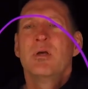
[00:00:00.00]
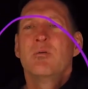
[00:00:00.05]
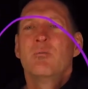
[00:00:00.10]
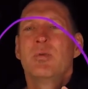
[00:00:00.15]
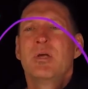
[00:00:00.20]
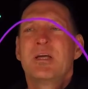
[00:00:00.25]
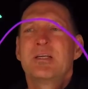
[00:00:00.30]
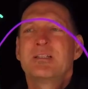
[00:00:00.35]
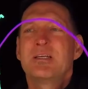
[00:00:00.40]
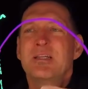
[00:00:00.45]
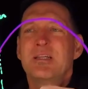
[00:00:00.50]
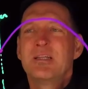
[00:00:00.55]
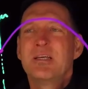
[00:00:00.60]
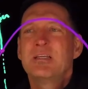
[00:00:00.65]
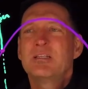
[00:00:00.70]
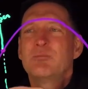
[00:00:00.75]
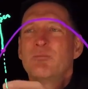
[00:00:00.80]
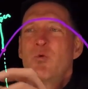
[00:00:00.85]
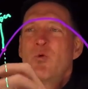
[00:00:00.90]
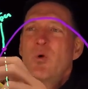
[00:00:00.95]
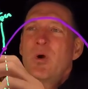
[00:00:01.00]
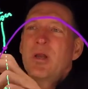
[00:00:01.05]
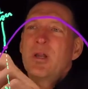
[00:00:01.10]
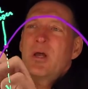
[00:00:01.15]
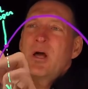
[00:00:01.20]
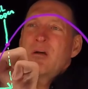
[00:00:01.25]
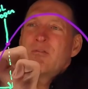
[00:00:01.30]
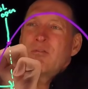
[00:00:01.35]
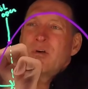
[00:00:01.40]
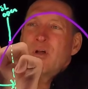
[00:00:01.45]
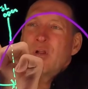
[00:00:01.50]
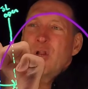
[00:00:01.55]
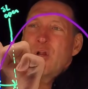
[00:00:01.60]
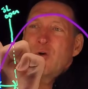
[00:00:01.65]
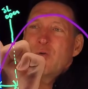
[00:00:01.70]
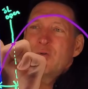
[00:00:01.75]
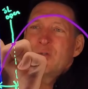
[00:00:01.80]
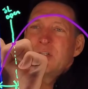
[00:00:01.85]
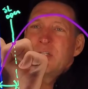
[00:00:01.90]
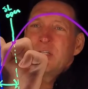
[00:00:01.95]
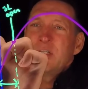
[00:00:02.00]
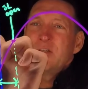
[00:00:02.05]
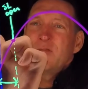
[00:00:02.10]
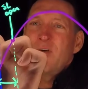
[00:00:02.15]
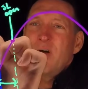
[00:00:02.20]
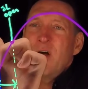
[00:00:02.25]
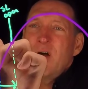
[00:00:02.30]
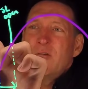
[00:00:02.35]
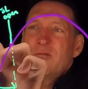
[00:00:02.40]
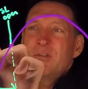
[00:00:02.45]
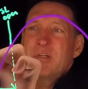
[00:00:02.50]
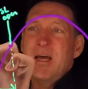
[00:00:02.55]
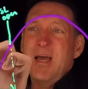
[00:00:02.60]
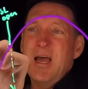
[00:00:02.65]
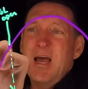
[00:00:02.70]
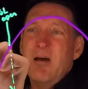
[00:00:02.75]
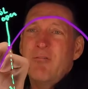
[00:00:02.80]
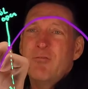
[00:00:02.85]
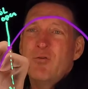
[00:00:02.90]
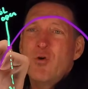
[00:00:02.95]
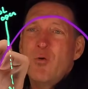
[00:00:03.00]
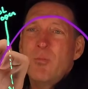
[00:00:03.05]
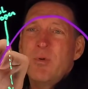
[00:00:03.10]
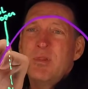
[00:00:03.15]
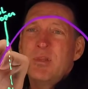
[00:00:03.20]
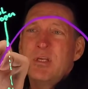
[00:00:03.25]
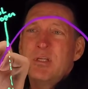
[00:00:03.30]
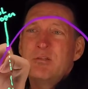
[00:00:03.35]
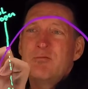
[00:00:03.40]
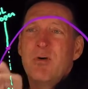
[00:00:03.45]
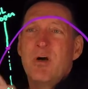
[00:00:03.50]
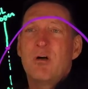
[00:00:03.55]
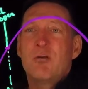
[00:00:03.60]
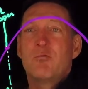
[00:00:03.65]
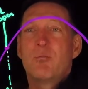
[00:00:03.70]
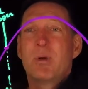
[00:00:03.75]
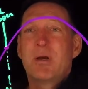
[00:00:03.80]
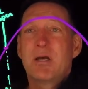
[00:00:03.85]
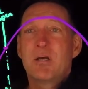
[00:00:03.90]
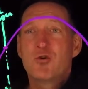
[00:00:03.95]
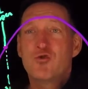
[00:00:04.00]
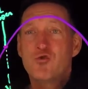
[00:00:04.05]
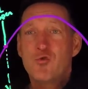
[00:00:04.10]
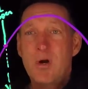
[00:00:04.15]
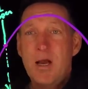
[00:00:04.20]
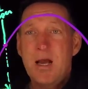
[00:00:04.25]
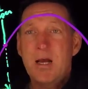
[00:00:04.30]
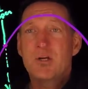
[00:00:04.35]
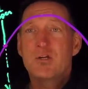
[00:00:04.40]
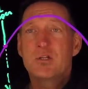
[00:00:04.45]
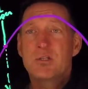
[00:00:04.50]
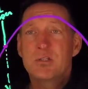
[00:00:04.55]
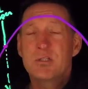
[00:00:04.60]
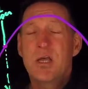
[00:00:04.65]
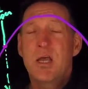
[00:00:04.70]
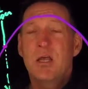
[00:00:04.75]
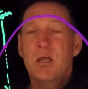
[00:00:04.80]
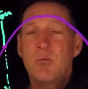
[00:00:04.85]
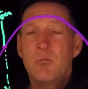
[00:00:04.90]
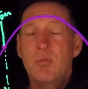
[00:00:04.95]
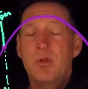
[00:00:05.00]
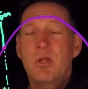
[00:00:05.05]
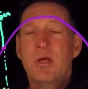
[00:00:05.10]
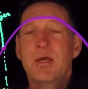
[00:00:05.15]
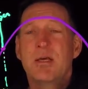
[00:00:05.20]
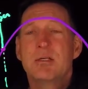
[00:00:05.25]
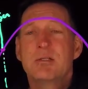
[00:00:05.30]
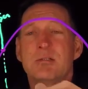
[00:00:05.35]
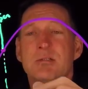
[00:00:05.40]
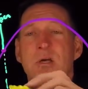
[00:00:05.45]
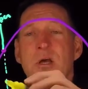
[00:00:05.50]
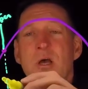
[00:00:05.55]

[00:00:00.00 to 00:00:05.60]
Because at this point, I've closed these valves, I haven't opened these valves, but contraction is taking place.